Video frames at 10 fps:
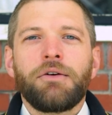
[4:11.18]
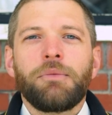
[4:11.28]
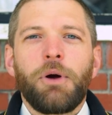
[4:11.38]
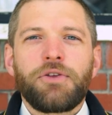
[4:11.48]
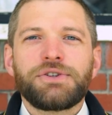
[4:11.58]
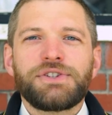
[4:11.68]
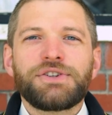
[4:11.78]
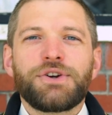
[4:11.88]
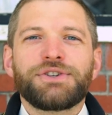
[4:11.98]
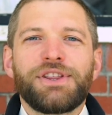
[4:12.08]
Brothers and
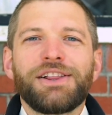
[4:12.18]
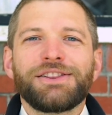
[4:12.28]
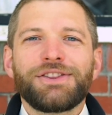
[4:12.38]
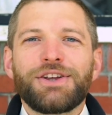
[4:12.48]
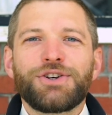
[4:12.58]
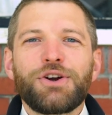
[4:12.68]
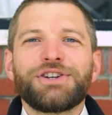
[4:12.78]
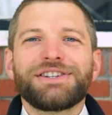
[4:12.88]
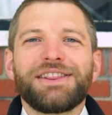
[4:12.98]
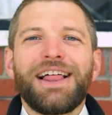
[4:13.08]
sisters, the
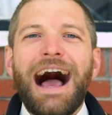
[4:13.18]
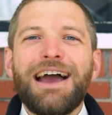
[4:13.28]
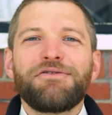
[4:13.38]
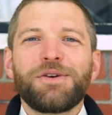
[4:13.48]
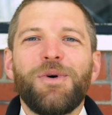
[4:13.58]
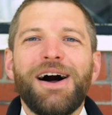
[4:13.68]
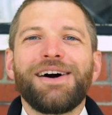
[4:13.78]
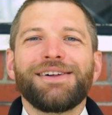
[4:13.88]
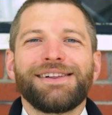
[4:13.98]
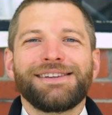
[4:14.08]
church is alive and
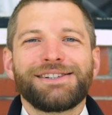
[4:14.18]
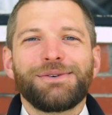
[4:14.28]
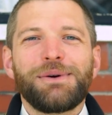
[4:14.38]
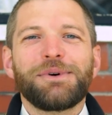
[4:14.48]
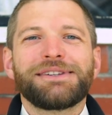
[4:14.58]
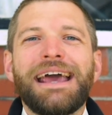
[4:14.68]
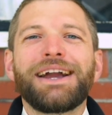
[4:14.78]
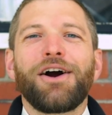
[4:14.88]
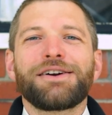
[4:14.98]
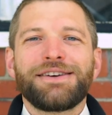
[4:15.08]
well, so we will
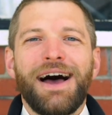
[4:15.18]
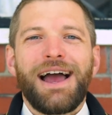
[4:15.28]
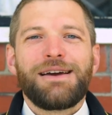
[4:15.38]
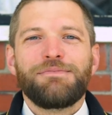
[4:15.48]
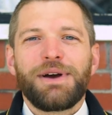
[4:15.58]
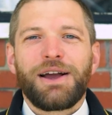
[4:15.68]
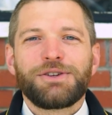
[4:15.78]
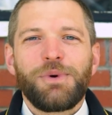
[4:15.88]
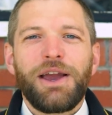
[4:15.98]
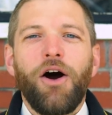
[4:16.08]
take our time
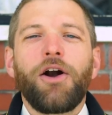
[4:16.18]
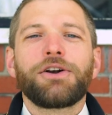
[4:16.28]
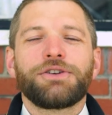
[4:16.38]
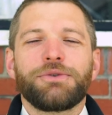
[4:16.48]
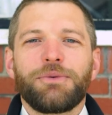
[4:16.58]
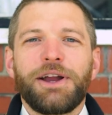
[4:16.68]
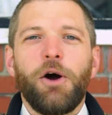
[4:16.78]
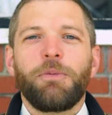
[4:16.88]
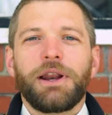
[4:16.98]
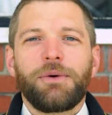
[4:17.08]
because we aren't
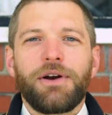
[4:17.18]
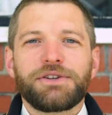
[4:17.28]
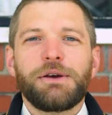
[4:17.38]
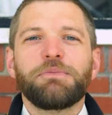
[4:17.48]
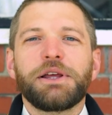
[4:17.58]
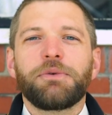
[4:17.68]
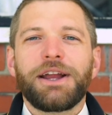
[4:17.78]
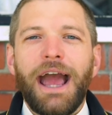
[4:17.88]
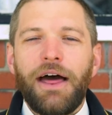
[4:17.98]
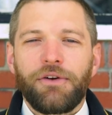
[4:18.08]
reopening, we are simply
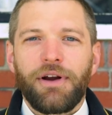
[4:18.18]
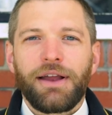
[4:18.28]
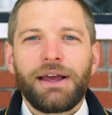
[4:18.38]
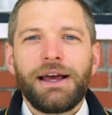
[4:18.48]
regathering.